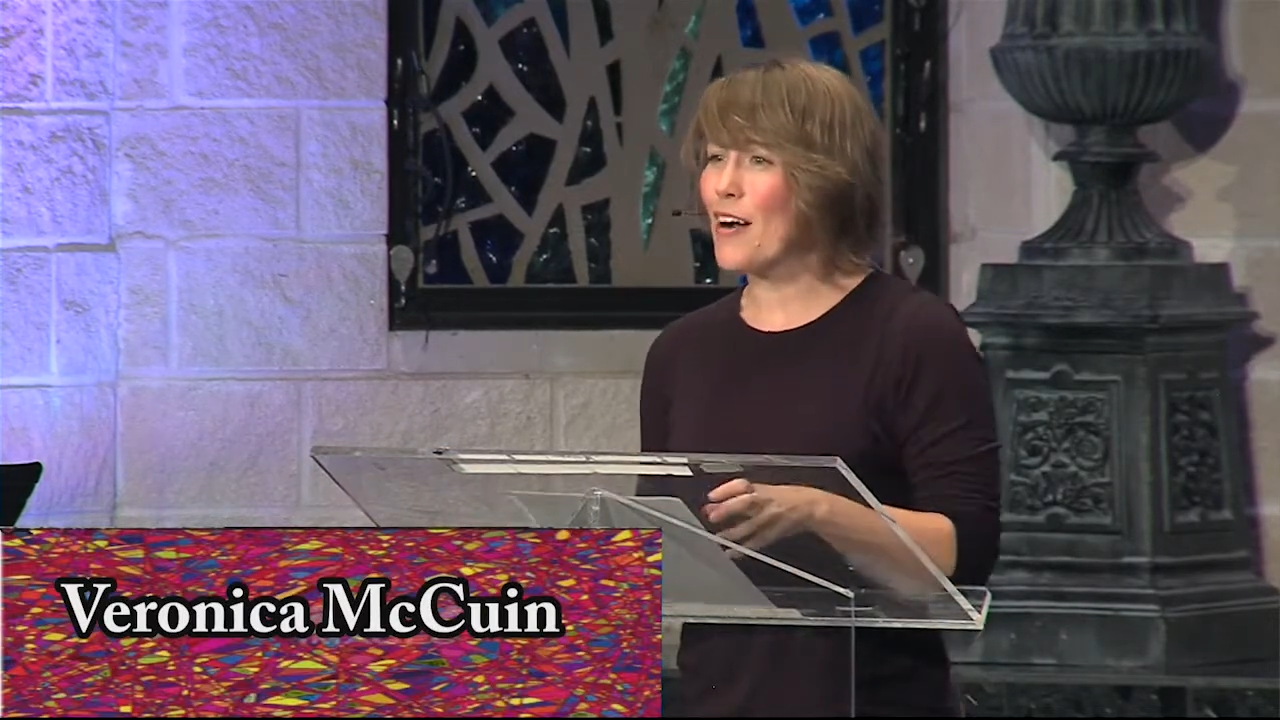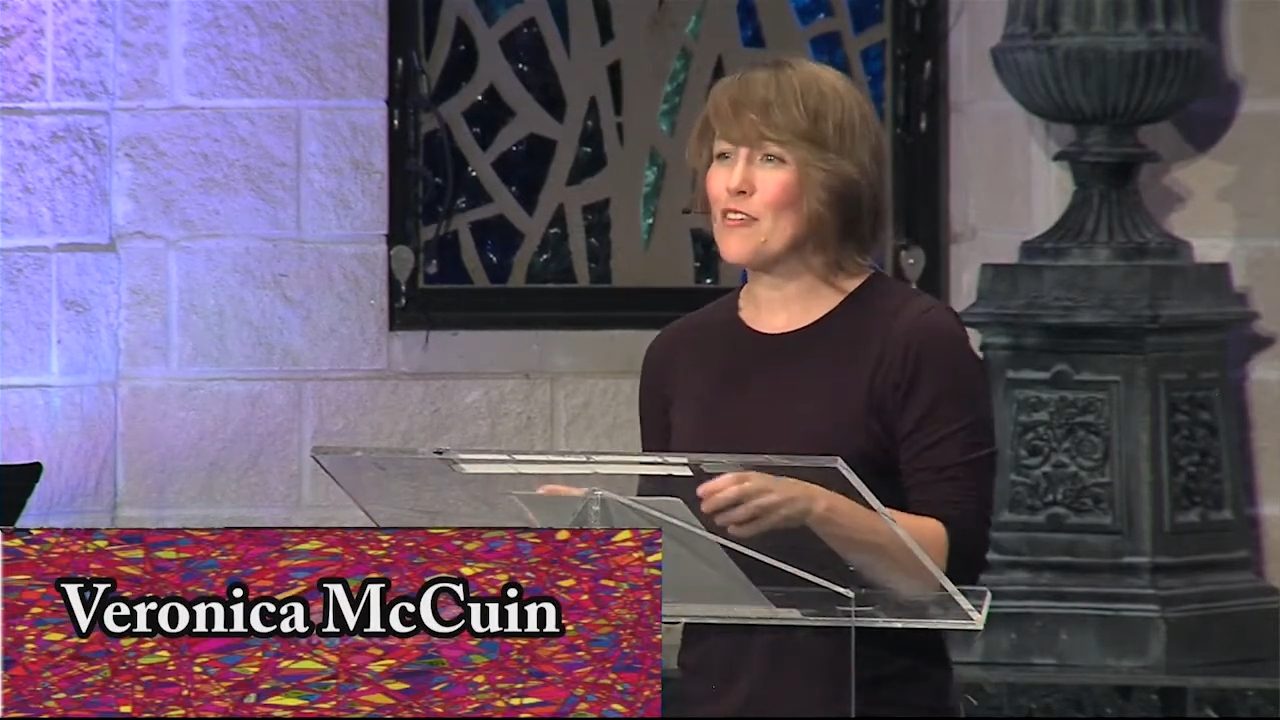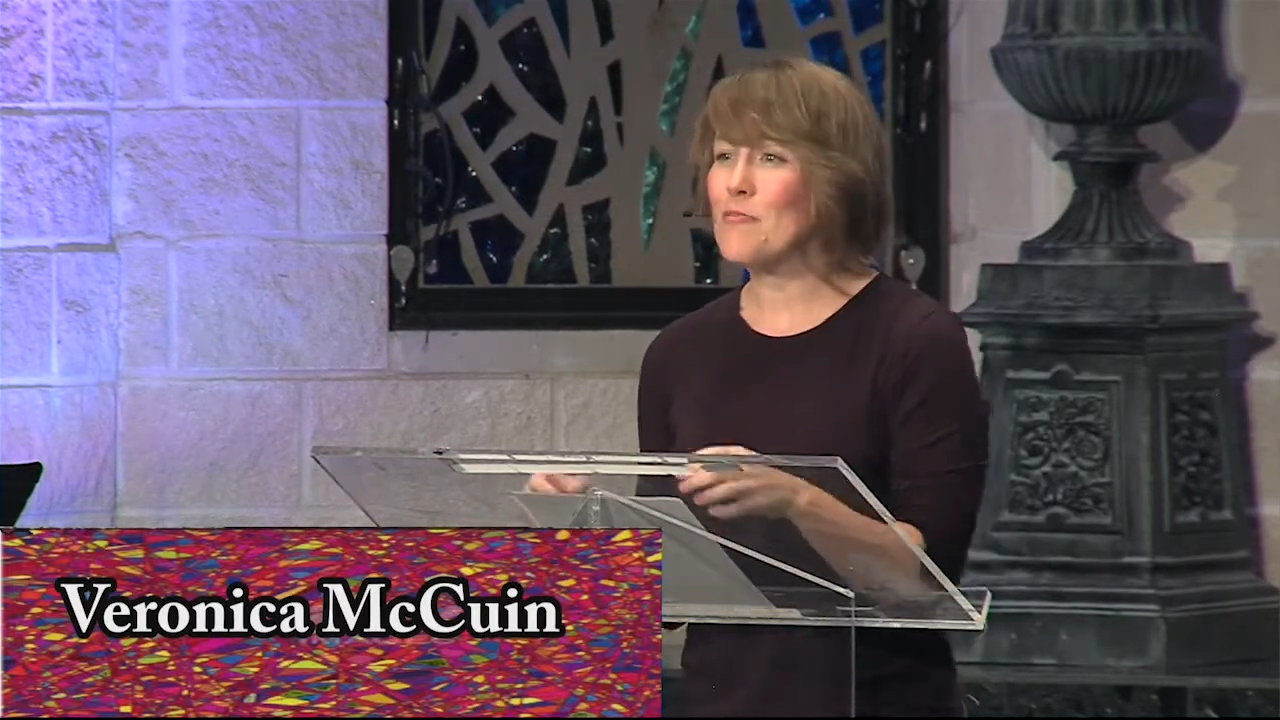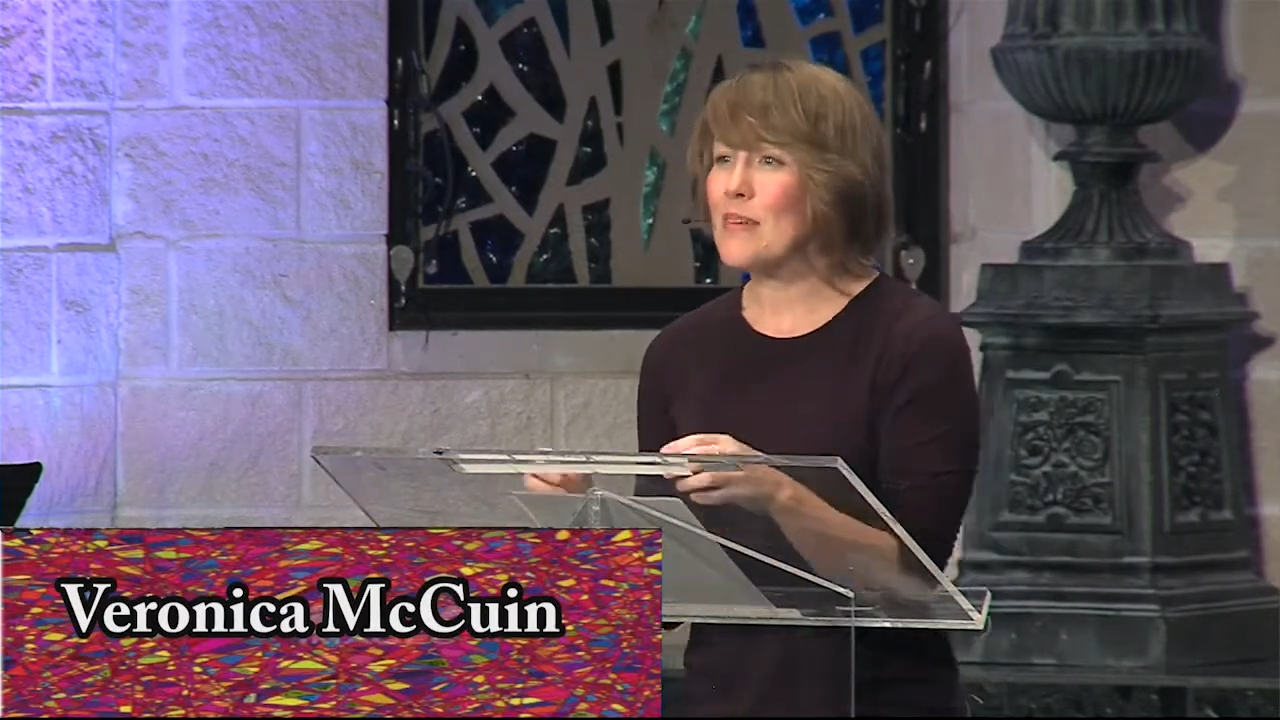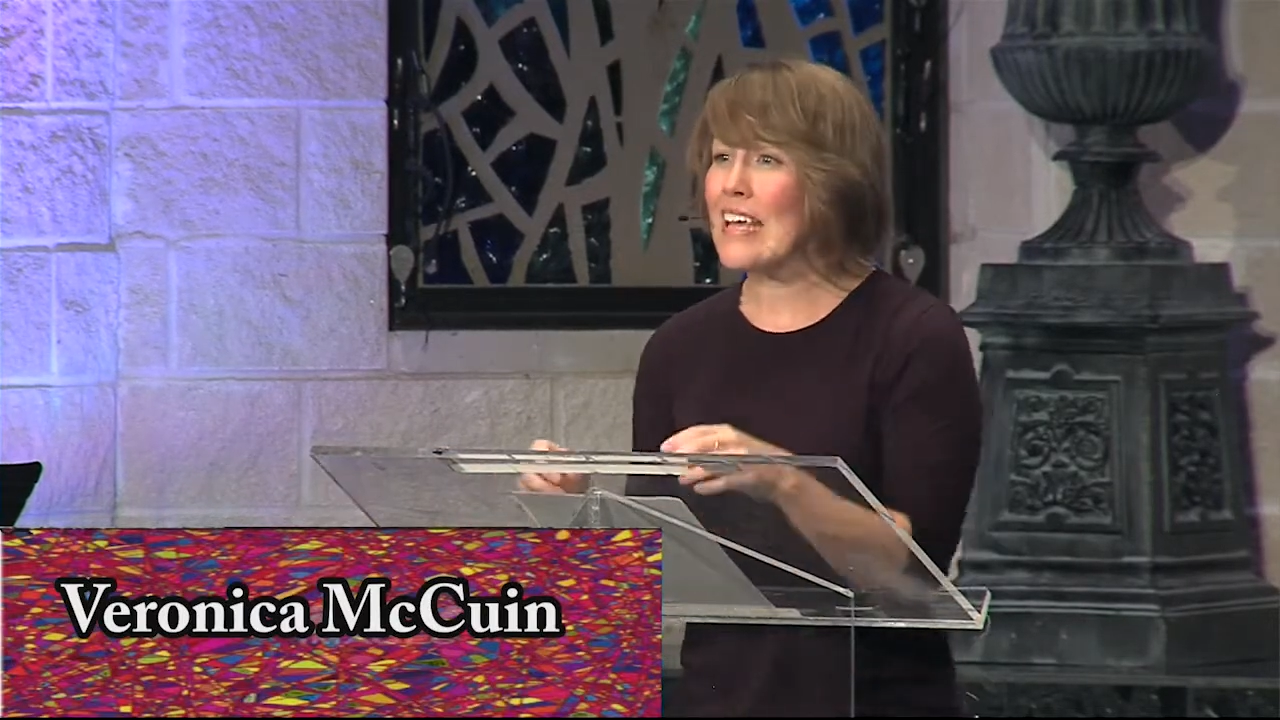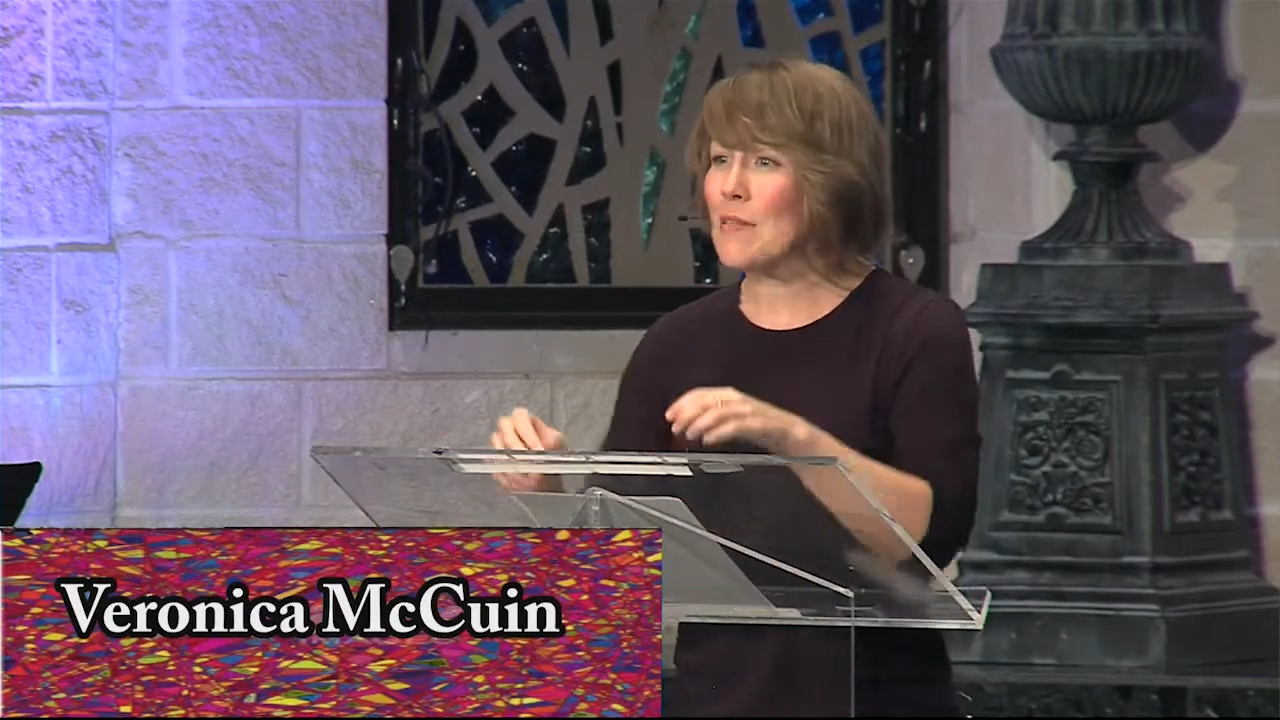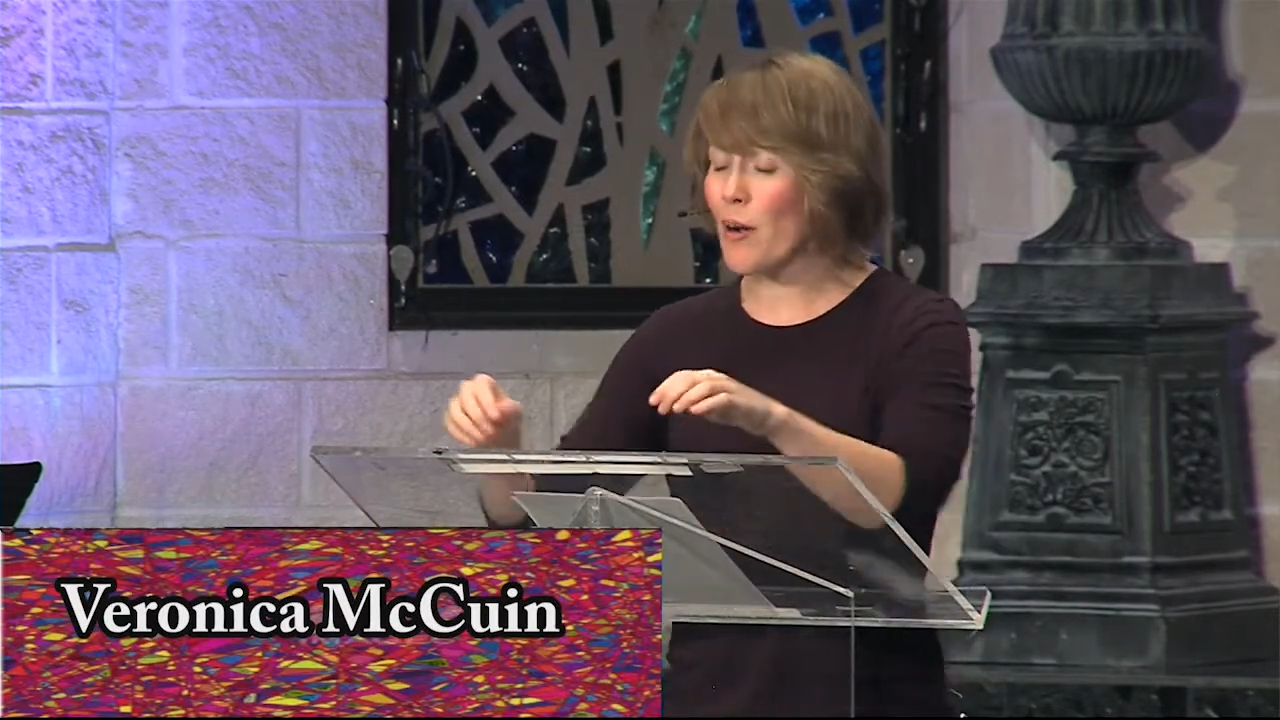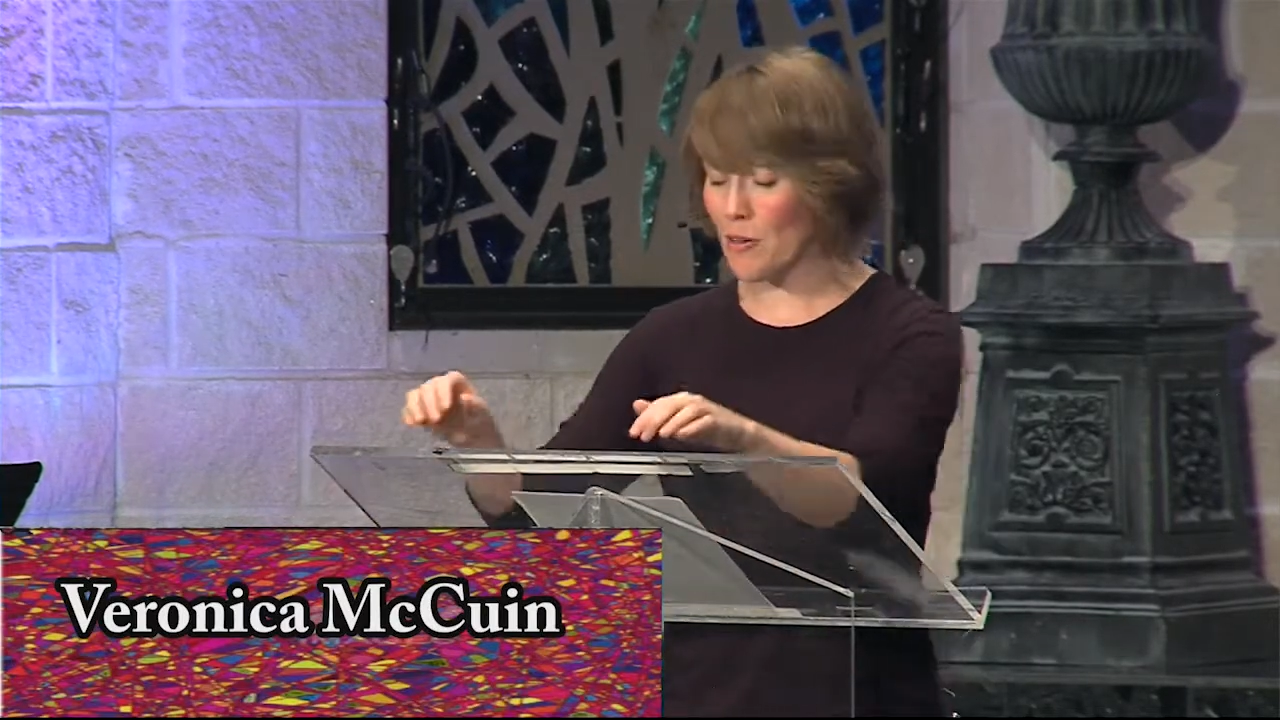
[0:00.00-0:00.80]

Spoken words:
me and part